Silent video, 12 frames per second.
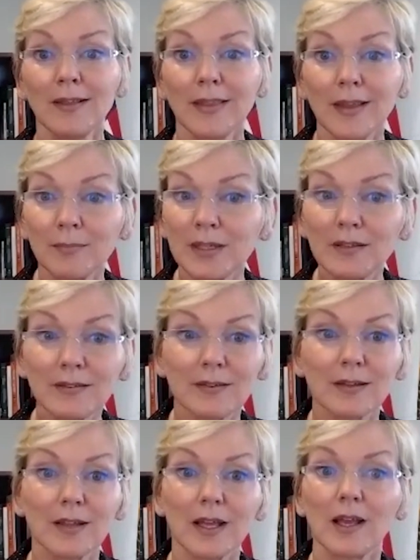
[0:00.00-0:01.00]
That means
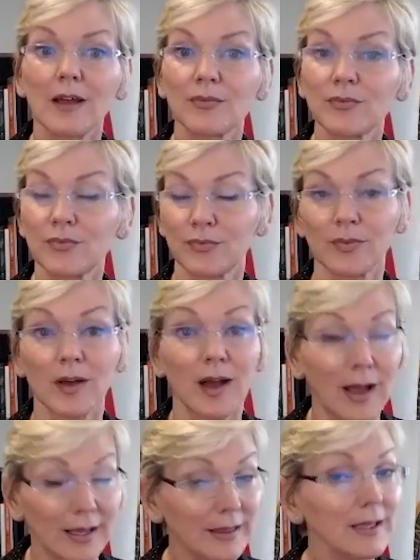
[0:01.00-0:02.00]
that they have,
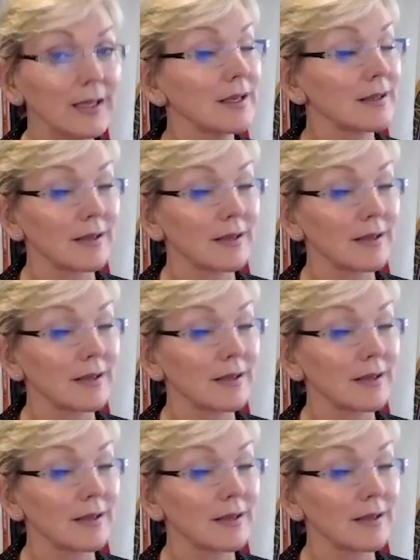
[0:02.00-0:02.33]
I think,